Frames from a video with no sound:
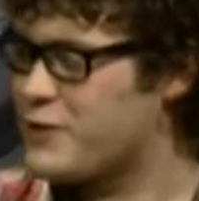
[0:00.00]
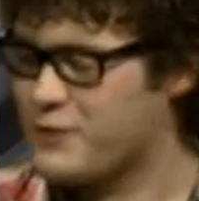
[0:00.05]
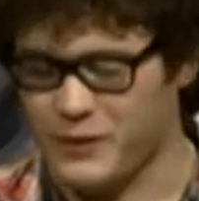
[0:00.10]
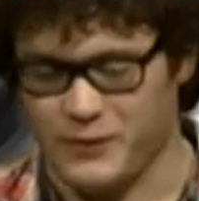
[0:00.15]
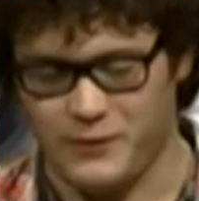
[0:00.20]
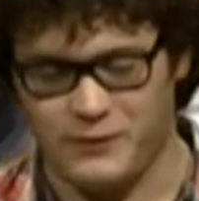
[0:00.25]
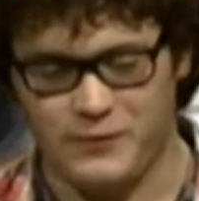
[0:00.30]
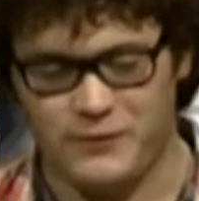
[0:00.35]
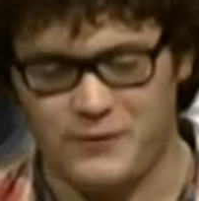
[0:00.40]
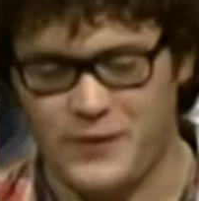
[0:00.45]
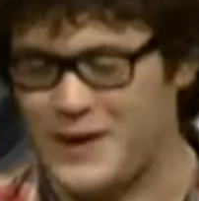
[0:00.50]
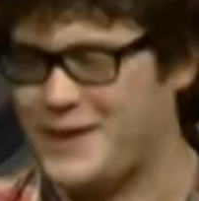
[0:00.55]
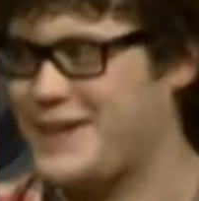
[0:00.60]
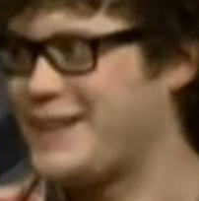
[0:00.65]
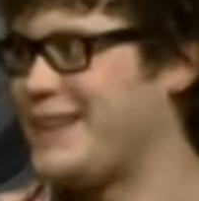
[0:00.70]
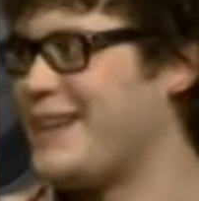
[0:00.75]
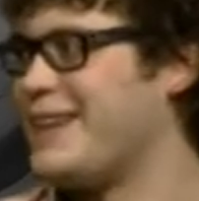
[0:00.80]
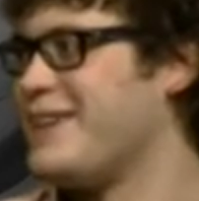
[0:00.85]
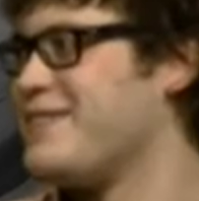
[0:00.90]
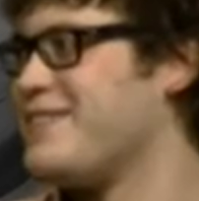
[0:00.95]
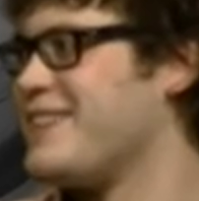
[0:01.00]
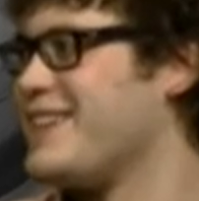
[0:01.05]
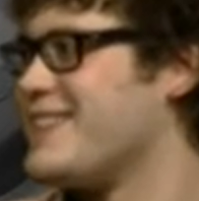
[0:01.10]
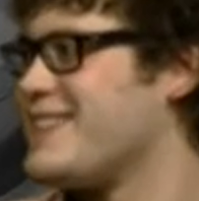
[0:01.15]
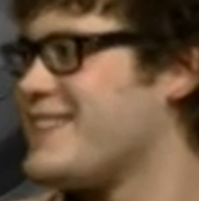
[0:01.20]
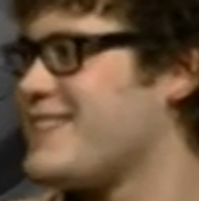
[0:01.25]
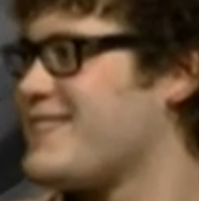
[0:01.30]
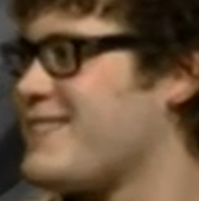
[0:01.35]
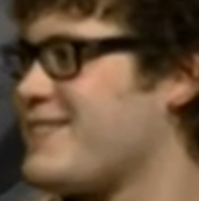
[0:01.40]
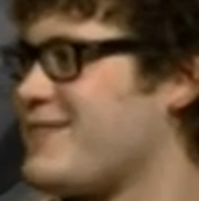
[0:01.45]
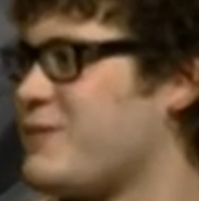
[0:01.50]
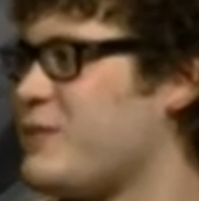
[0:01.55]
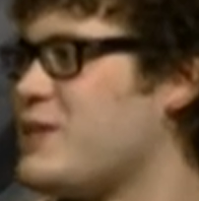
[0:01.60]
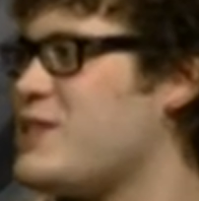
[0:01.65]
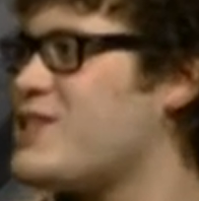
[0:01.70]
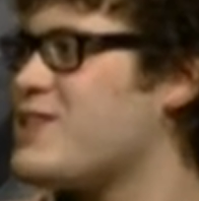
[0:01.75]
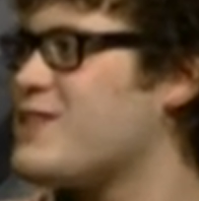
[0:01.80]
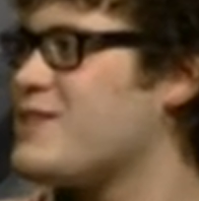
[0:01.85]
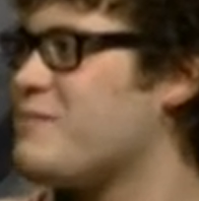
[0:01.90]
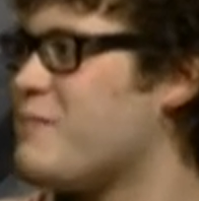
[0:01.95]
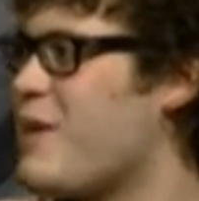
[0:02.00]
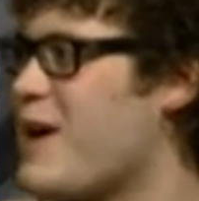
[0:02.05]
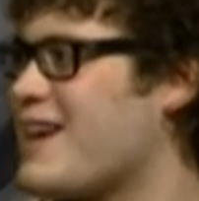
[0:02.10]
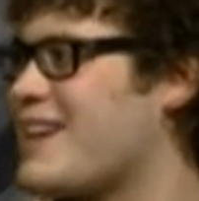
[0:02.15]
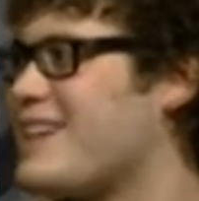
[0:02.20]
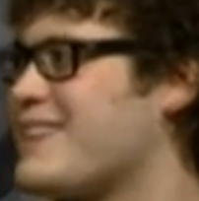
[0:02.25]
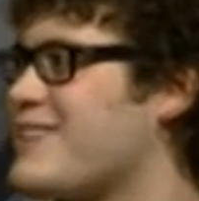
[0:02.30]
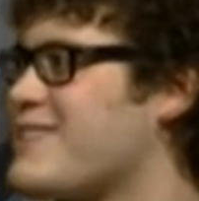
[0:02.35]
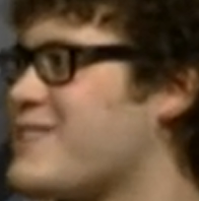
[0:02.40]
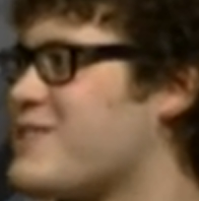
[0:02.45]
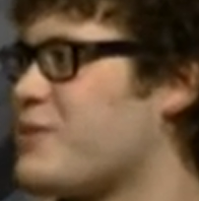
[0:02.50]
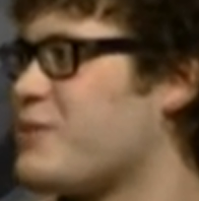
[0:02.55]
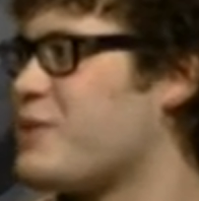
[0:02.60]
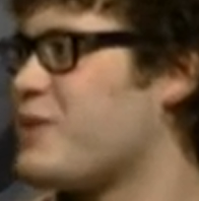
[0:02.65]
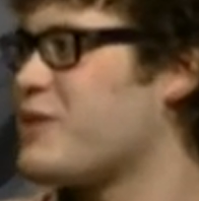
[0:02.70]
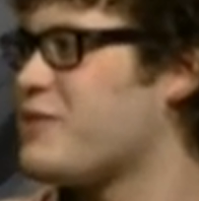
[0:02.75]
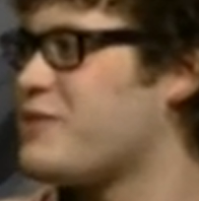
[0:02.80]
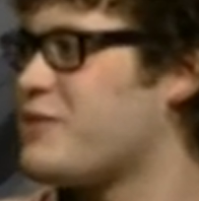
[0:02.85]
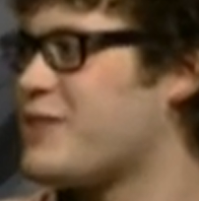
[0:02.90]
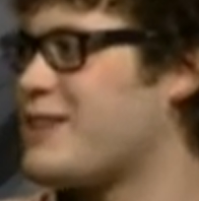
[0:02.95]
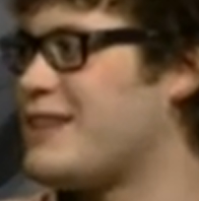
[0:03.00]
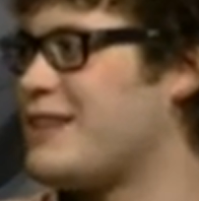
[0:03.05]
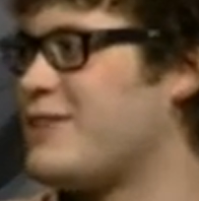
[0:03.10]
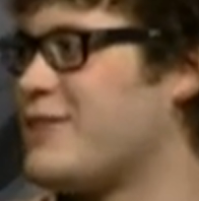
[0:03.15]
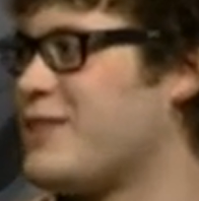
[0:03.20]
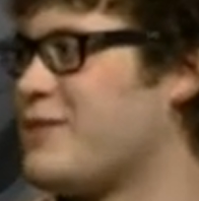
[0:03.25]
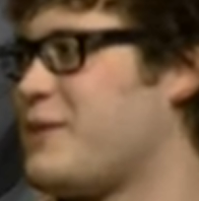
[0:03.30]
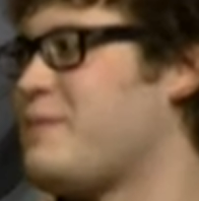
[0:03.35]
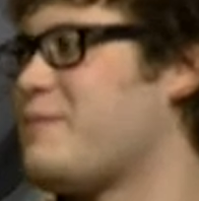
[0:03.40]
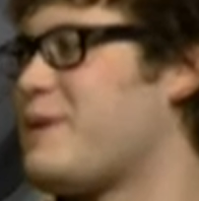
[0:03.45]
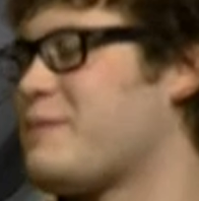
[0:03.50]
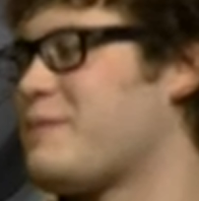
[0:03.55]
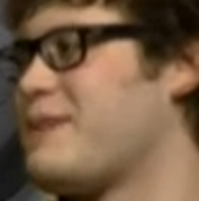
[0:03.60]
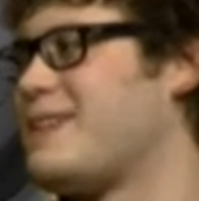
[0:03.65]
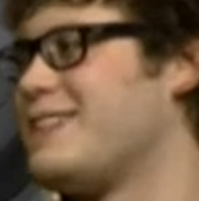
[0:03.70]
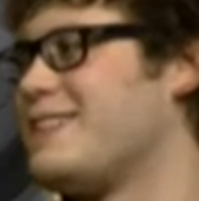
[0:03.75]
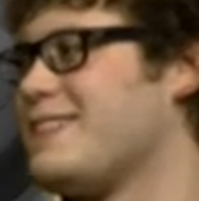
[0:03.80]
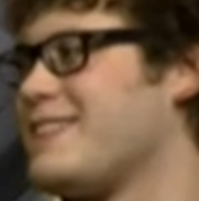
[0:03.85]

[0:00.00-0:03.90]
will fucking love this. We should market this to Waterford alone and we'd make millions.